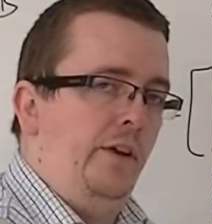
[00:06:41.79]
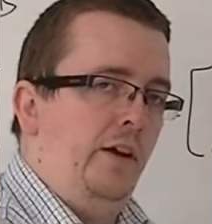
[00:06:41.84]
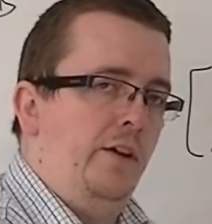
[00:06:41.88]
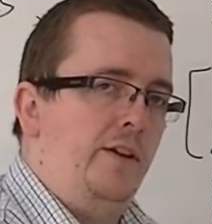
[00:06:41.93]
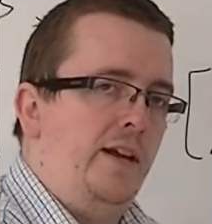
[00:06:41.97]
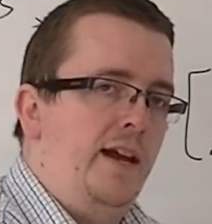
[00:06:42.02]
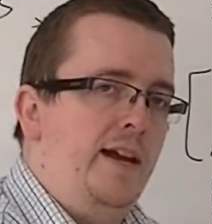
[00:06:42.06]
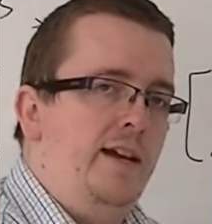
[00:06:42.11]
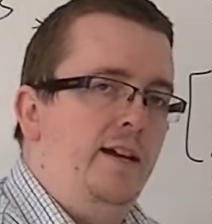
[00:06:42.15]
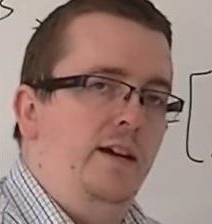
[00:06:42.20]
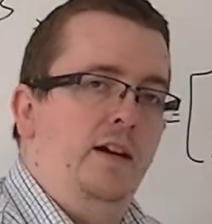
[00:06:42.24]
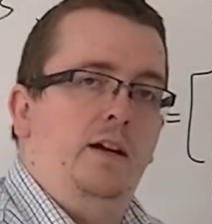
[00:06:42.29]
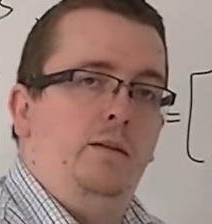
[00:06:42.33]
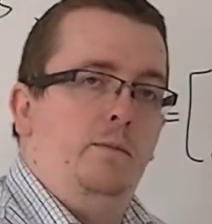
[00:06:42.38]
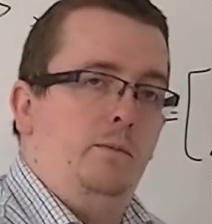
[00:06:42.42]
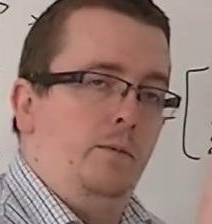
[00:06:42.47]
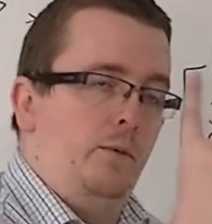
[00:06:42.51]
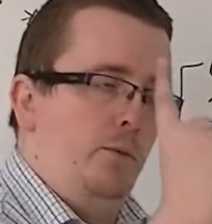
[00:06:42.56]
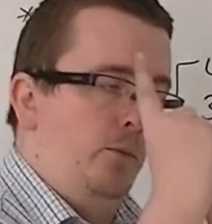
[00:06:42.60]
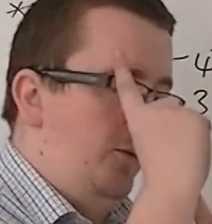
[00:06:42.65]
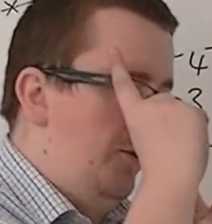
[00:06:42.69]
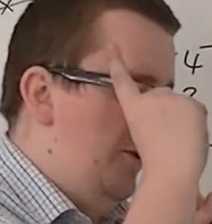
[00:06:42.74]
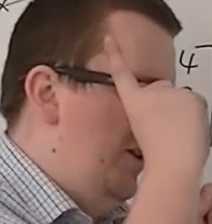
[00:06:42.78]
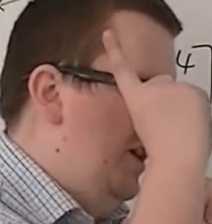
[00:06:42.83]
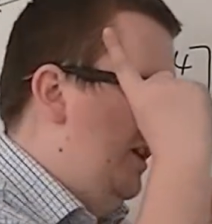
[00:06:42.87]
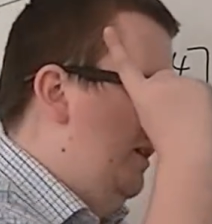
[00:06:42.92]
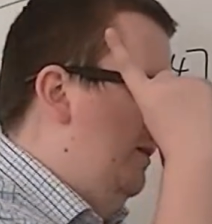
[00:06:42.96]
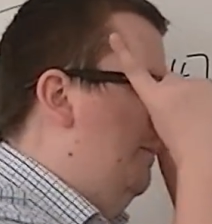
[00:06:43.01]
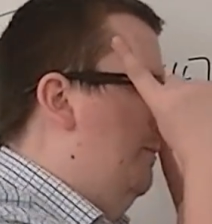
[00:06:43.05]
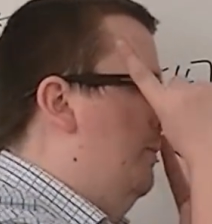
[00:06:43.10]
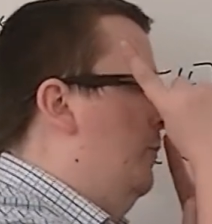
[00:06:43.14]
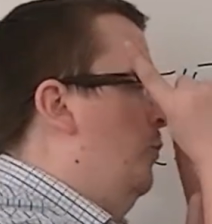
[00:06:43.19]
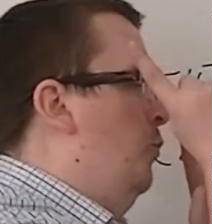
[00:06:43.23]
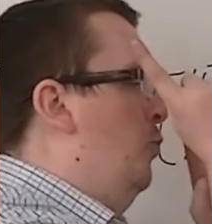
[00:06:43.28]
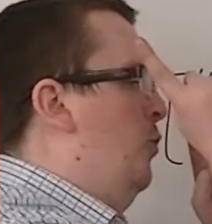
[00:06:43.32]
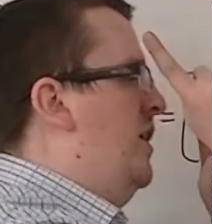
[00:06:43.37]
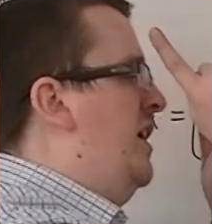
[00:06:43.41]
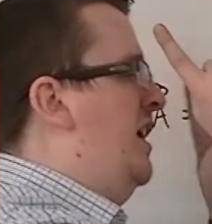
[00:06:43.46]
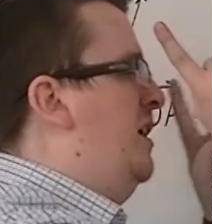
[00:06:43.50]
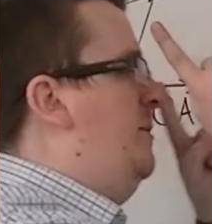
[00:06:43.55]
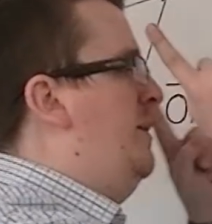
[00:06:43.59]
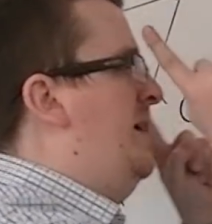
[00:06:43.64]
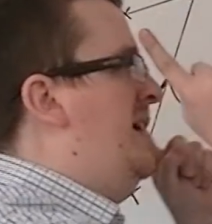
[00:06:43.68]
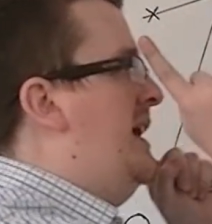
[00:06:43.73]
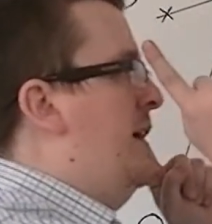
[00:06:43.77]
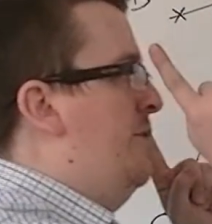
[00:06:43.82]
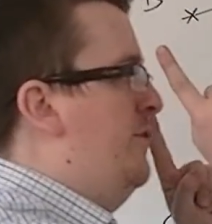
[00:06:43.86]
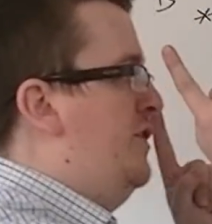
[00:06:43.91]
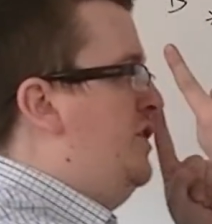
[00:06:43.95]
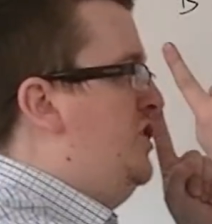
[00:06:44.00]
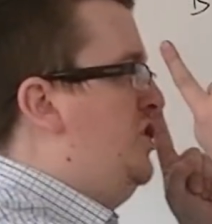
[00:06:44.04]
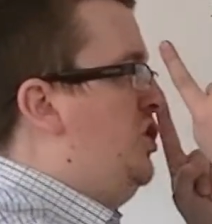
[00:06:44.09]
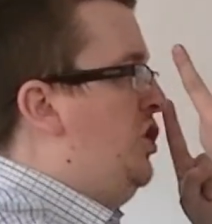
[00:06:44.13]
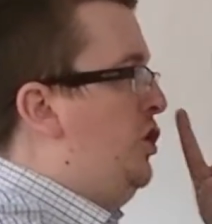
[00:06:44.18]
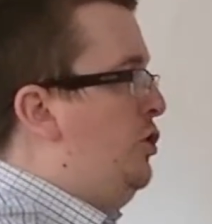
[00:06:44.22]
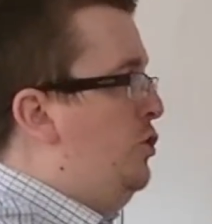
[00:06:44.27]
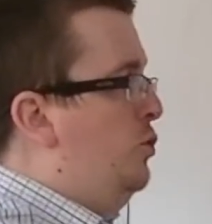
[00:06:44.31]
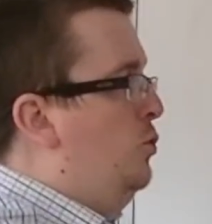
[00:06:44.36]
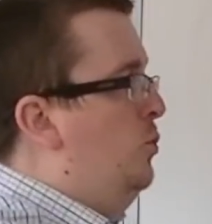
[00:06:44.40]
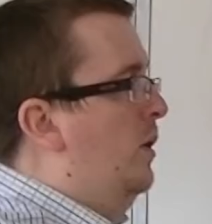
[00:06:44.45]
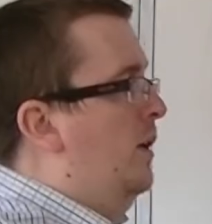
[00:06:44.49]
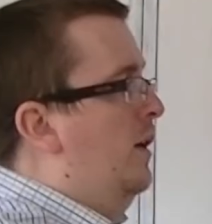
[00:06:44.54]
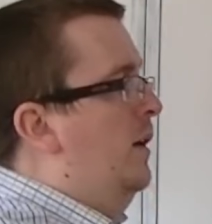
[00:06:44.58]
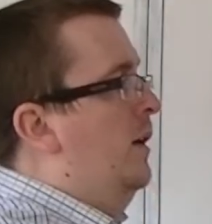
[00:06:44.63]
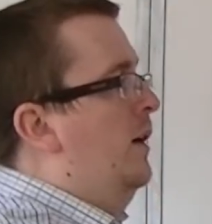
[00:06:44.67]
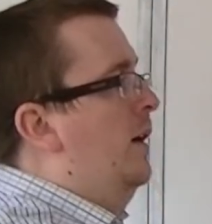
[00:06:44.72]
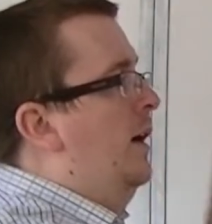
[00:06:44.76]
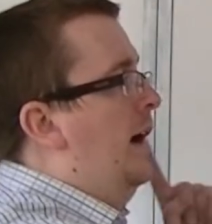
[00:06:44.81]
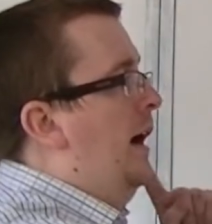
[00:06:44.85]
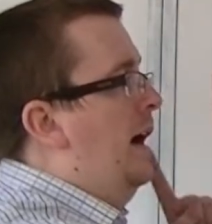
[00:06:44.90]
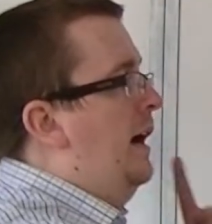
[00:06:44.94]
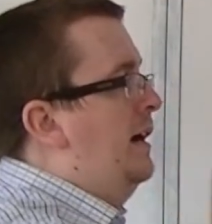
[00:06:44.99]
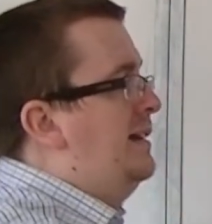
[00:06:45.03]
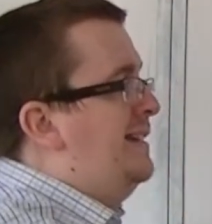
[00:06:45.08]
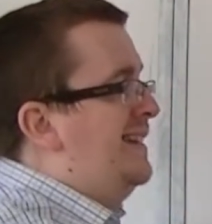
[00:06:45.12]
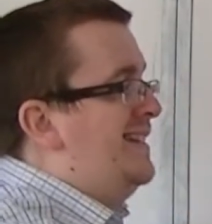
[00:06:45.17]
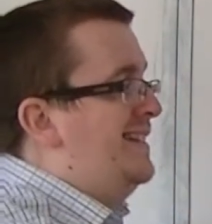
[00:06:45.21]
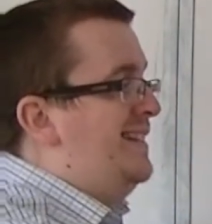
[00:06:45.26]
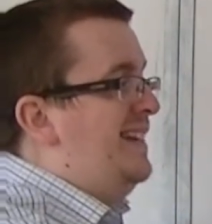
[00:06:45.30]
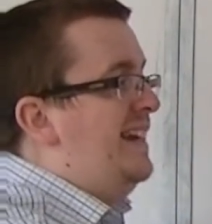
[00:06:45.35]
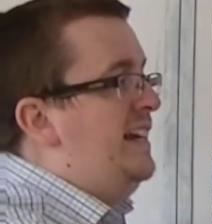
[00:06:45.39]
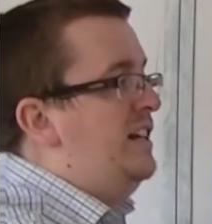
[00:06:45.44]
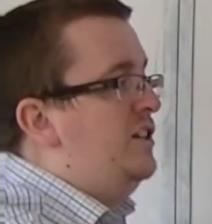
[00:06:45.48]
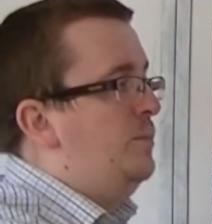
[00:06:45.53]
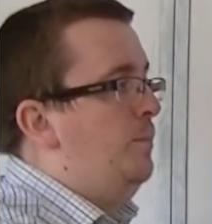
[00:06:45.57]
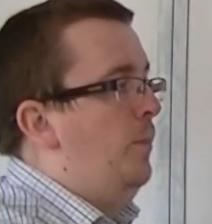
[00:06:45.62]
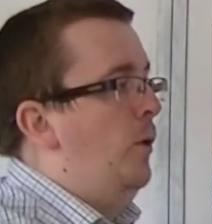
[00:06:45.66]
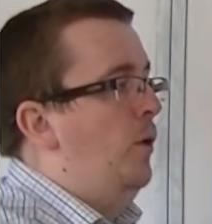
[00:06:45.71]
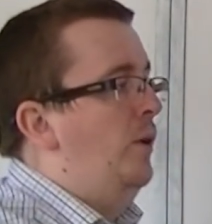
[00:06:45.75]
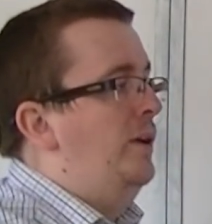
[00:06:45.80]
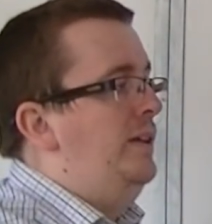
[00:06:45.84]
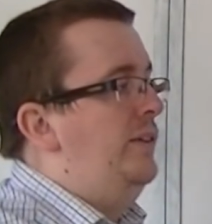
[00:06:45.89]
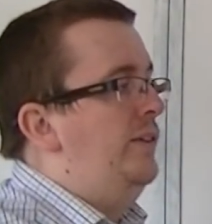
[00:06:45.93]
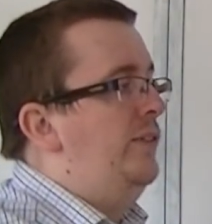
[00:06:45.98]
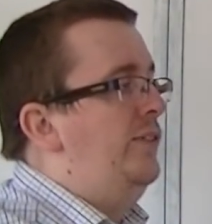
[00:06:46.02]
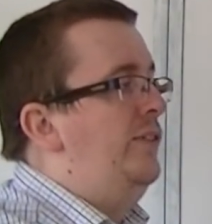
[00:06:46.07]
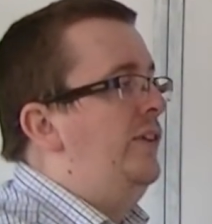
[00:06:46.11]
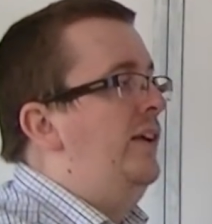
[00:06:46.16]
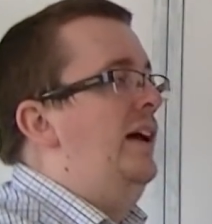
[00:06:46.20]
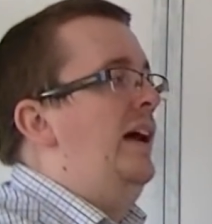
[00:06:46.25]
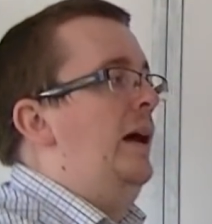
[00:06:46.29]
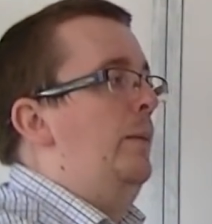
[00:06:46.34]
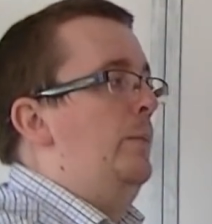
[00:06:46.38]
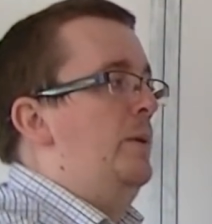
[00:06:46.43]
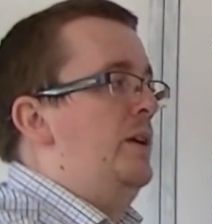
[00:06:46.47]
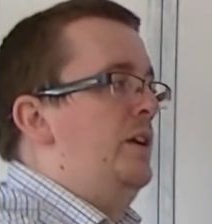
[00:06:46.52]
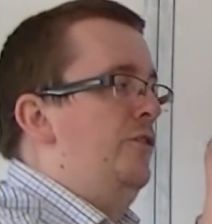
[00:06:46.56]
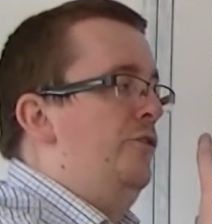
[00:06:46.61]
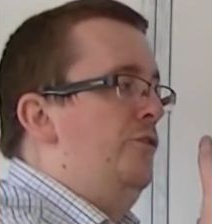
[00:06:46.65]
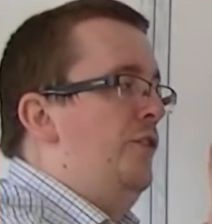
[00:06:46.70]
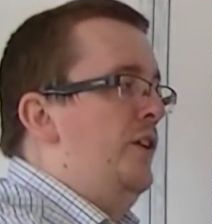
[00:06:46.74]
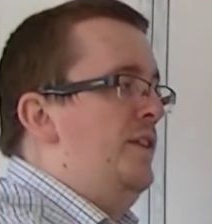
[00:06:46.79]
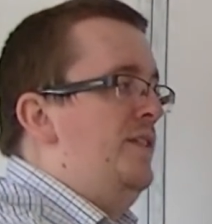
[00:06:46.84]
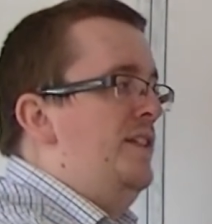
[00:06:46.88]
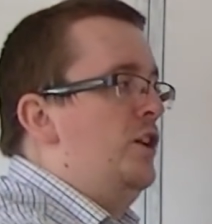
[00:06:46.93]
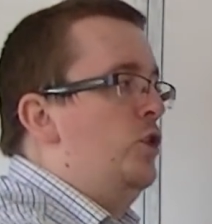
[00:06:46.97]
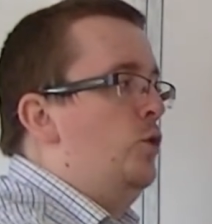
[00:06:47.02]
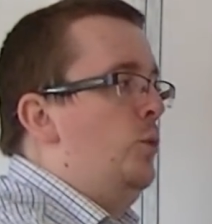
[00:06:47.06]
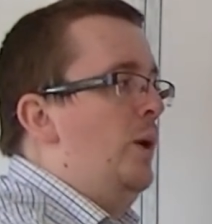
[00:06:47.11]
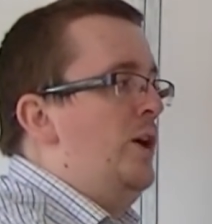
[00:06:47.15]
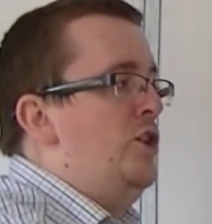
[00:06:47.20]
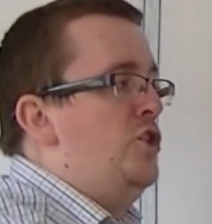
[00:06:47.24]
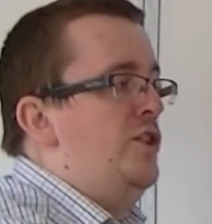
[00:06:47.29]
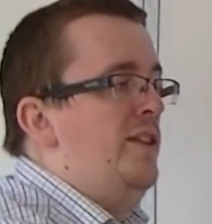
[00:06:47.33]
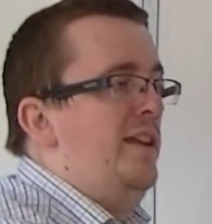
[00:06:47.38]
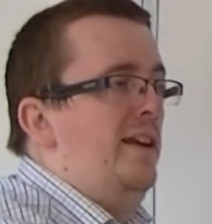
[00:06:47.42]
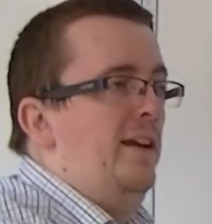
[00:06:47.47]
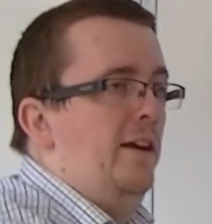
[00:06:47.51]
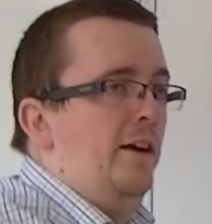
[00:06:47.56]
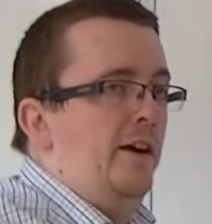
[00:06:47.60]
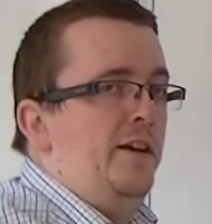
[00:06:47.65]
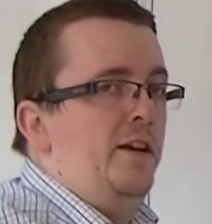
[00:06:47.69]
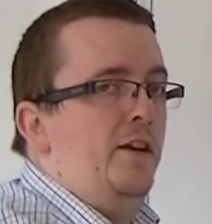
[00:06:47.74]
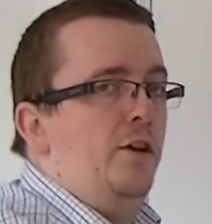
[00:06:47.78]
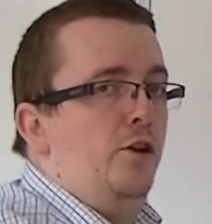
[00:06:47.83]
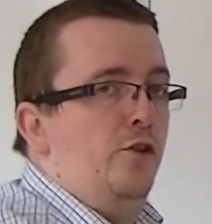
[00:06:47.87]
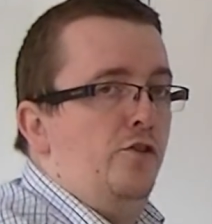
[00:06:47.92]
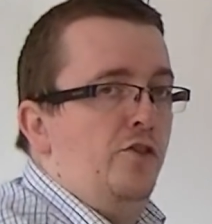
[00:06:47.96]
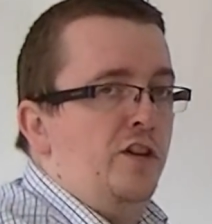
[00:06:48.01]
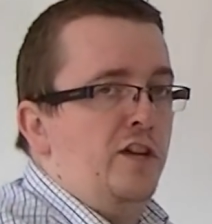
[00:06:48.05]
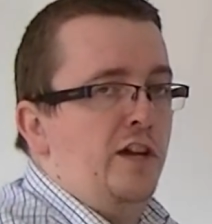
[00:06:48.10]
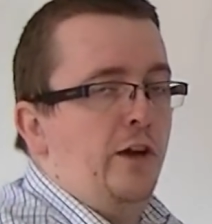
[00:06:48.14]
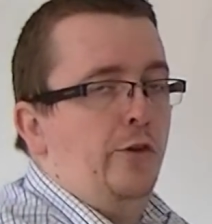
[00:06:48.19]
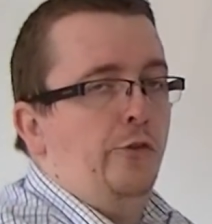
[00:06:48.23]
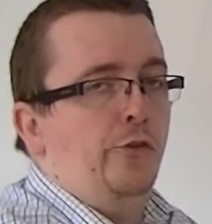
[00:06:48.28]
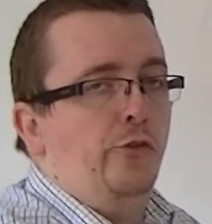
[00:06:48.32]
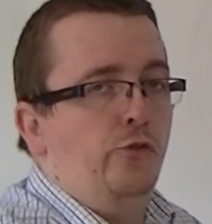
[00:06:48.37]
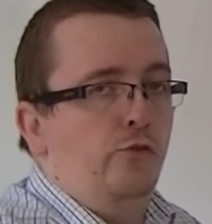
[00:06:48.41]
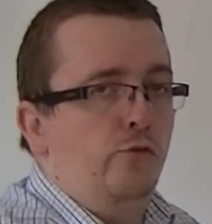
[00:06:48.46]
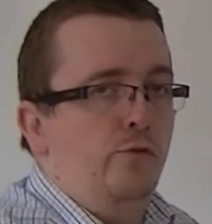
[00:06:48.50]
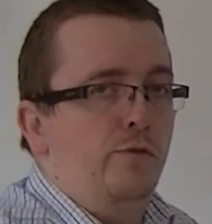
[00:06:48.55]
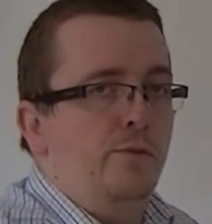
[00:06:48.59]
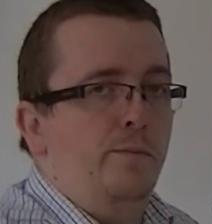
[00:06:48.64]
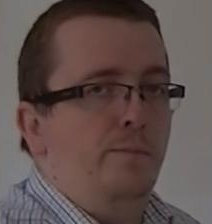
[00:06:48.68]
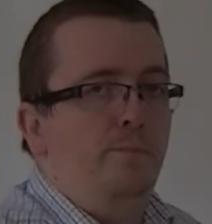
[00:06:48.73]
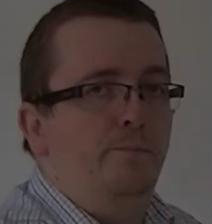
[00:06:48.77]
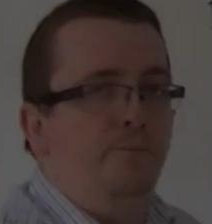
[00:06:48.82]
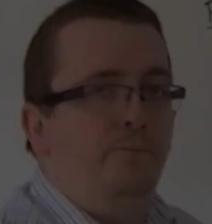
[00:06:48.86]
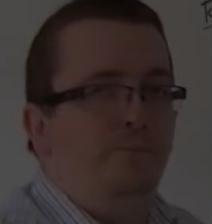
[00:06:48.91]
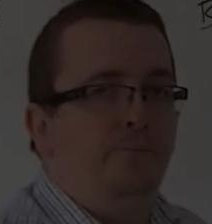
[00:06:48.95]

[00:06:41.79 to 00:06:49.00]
Okay, we're, we're going to be given two uh, distinct points, and we're going to find the equation of the line that goes through them.